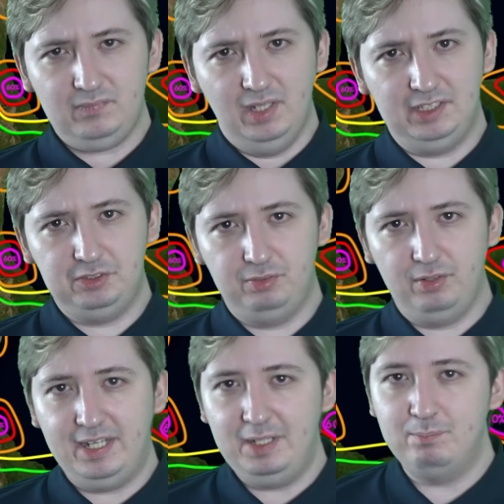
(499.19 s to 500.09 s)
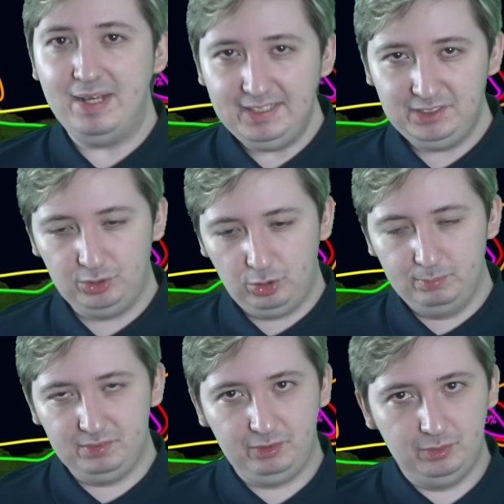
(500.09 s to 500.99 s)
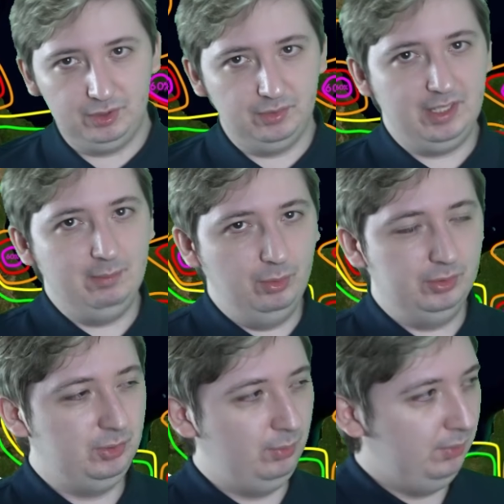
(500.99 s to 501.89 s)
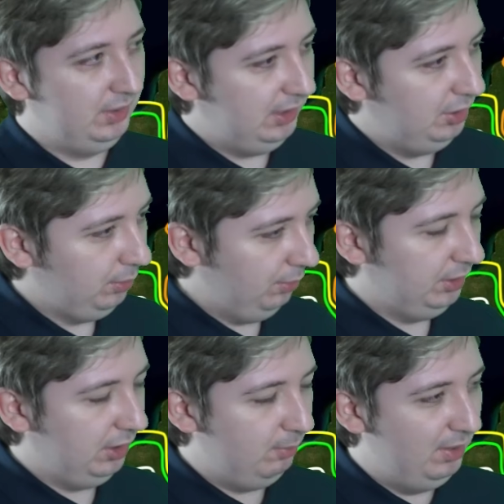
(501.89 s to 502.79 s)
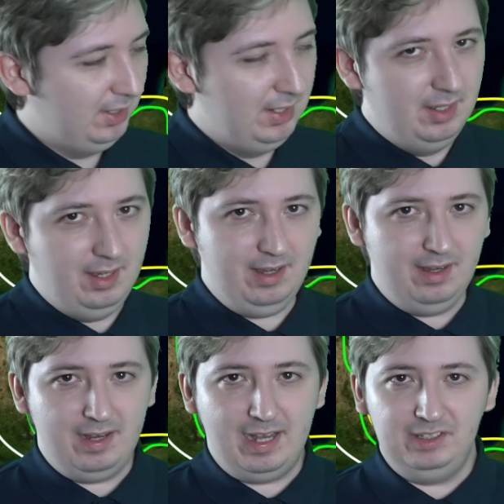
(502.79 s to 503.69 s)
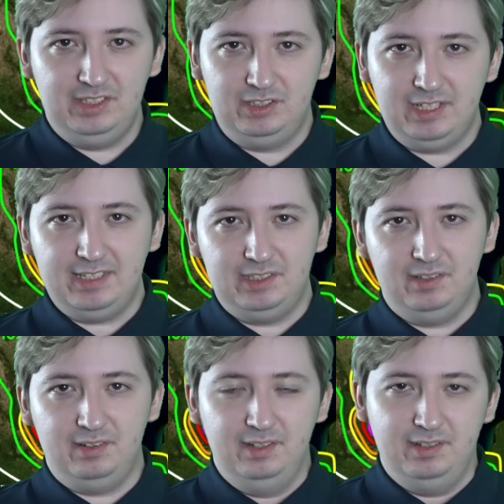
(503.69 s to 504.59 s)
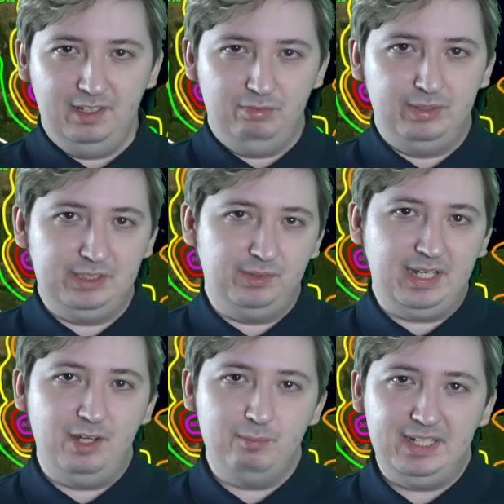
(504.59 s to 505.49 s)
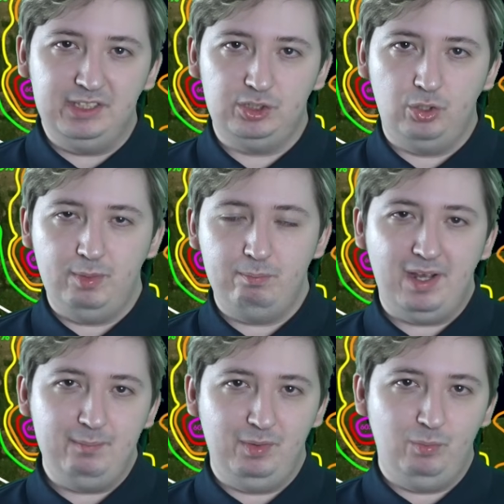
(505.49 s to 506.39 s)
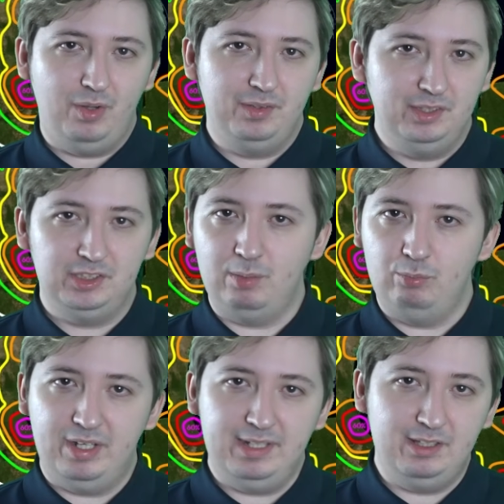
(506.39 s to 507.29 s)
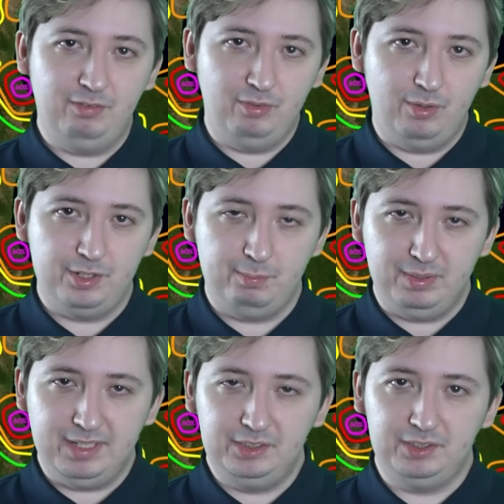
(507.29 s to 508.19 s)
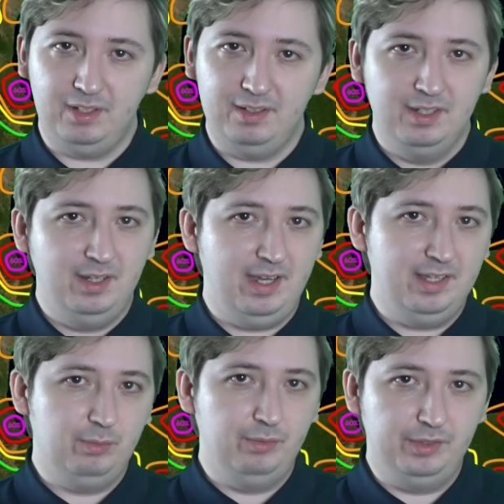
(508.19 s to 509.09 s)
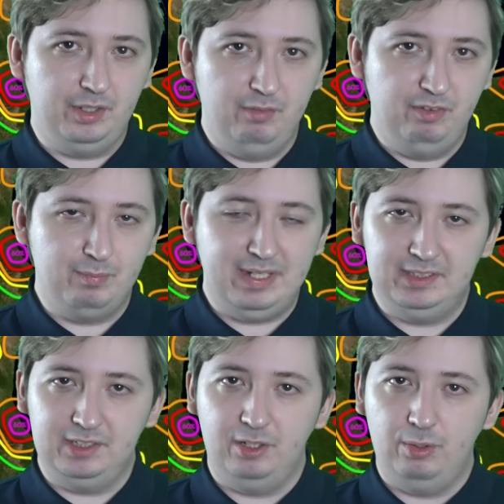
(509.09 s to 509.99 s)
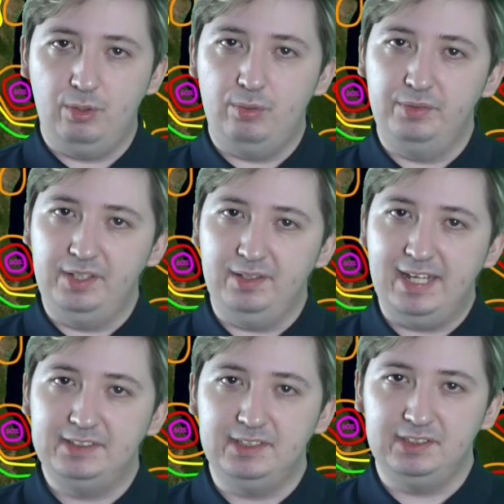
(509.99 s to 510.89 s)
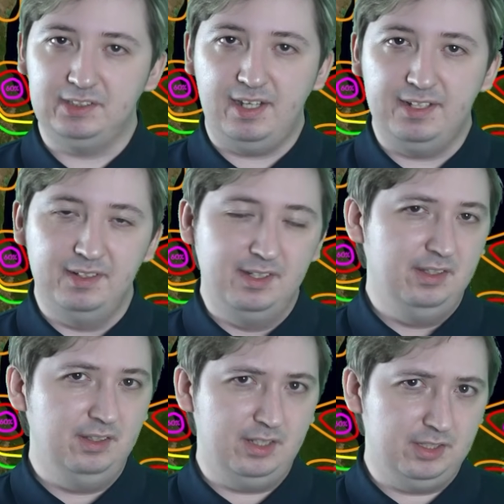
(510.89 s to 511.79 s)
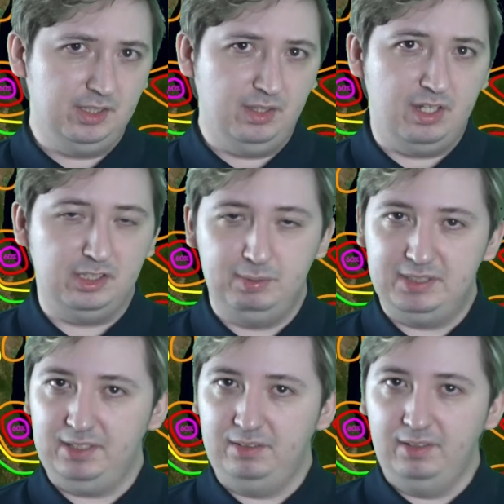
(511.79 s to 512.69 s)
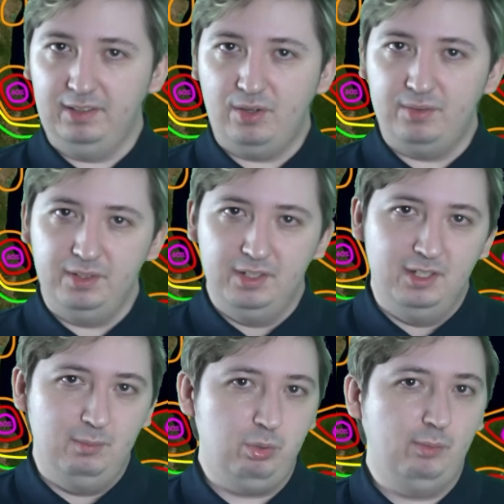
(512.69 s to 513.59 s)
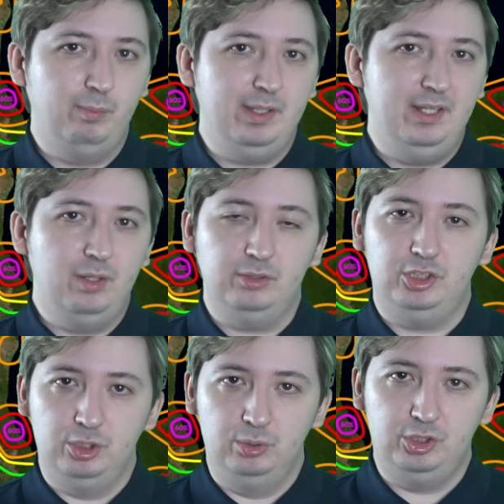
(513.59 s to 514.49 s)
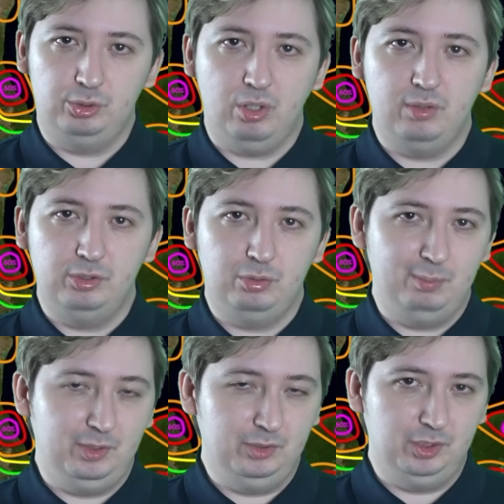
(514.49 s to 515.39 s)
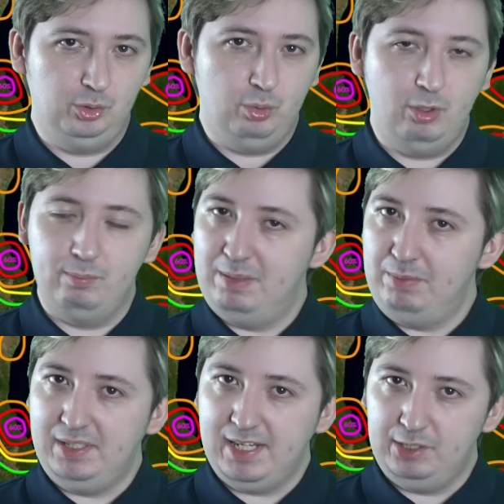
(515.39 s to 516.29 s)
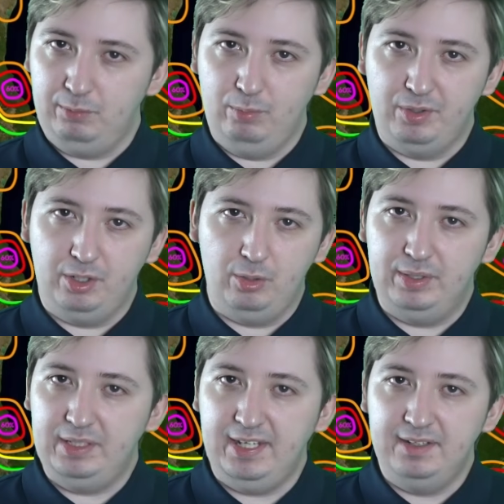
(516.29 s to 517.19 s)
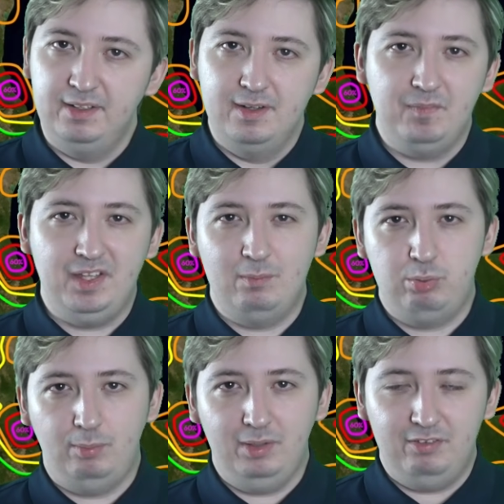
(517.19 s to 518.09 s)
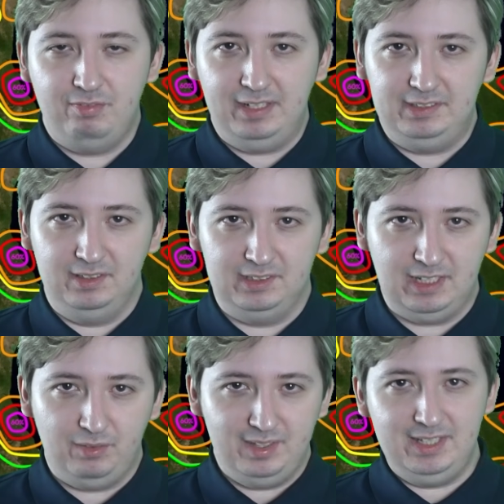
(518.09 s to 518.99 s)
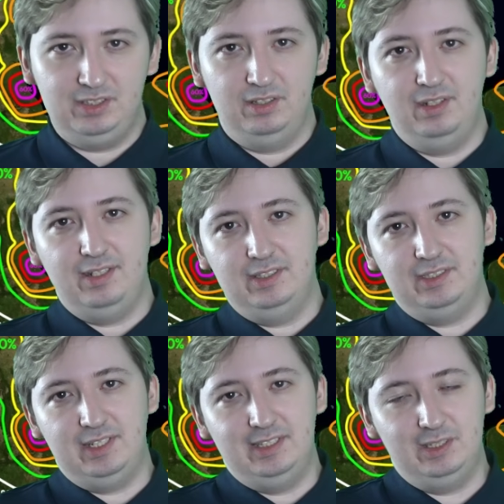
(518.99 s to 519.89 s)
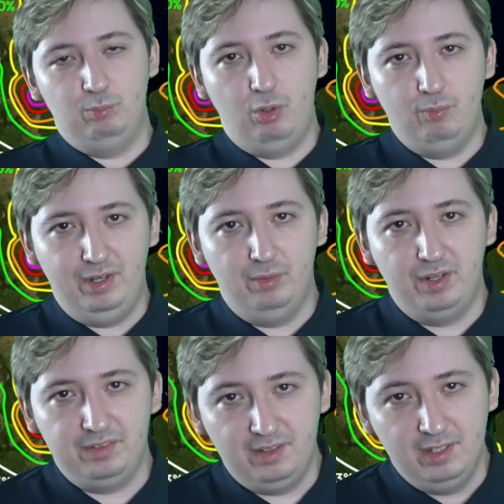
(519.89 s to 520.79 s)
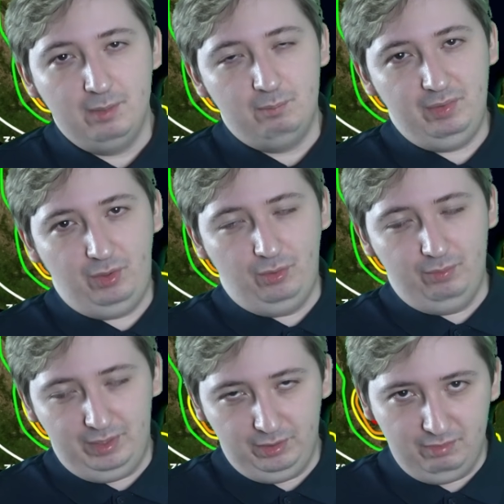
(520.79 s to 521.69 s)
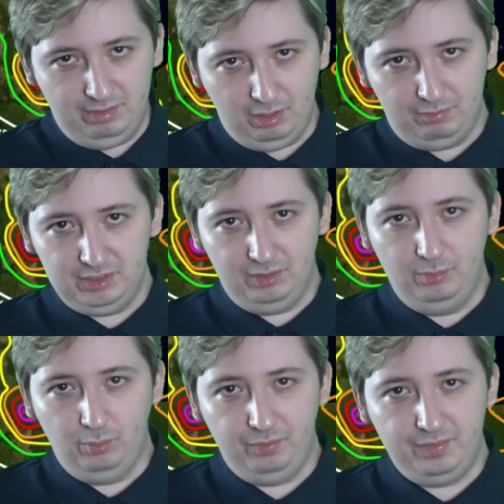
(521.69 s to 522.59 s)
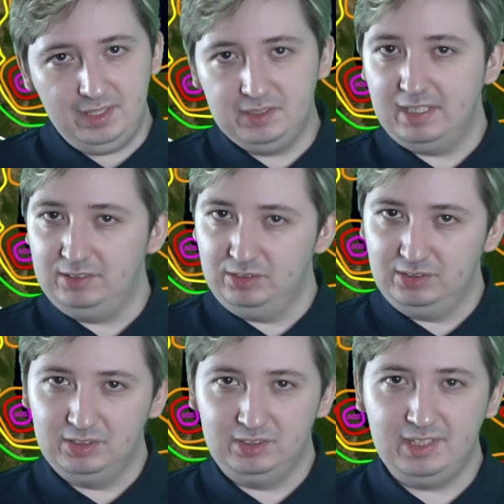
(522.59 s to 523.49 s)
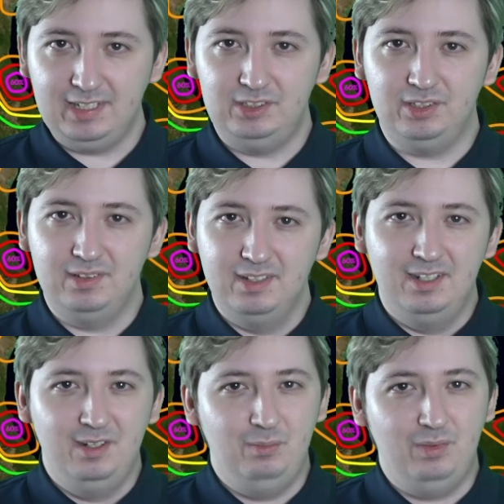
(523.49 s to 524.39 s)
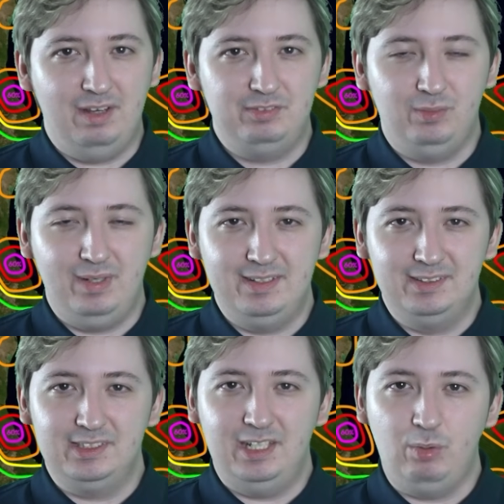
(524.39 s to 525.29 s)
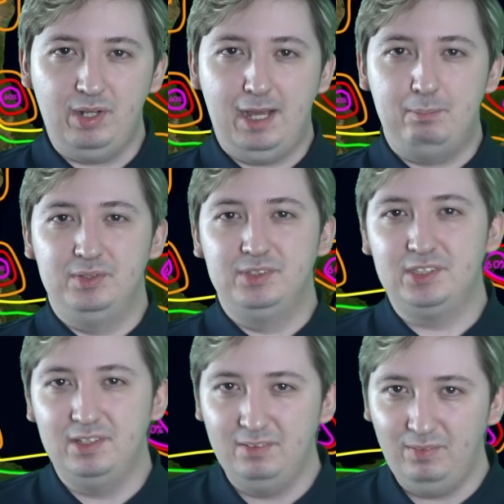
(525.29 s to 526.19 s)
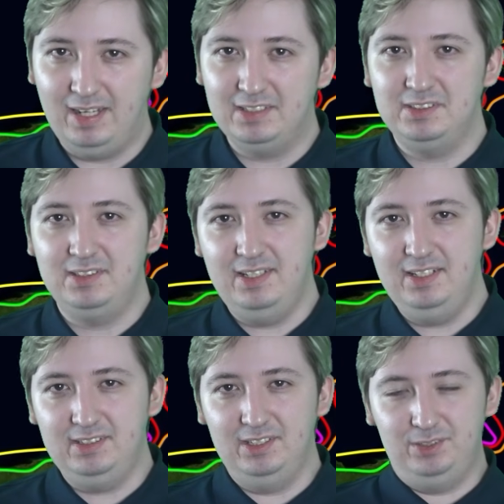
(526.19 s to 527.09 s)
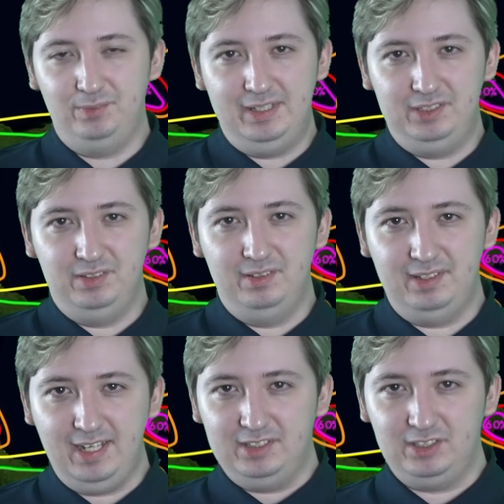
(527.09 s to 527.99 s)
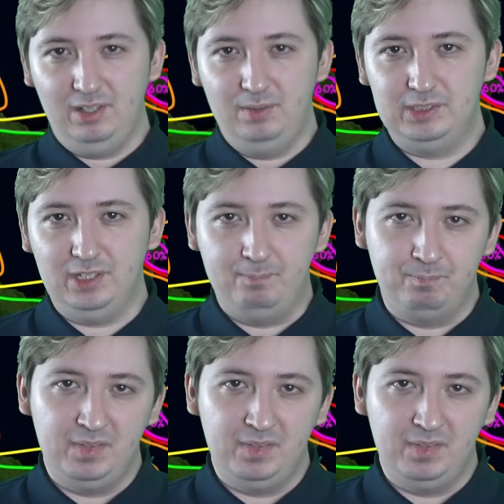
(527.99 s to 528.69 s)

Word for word: As for any May storms, of course, looking more towards the short term, uh, I suggest that if we do get a May storm, it might be one somewhere near the Florida Peninsula, either on the Gulf of Mexico or on the Atlantic side, that doesn't last particularly long probably not too strong tropical storm or maybe a category 1 hurricane and then probably affecting the southeastern United States in one way or another before recurving off to the northeast. That's just a suggestion. We'll have to wait and see what happens as the situation gets closer.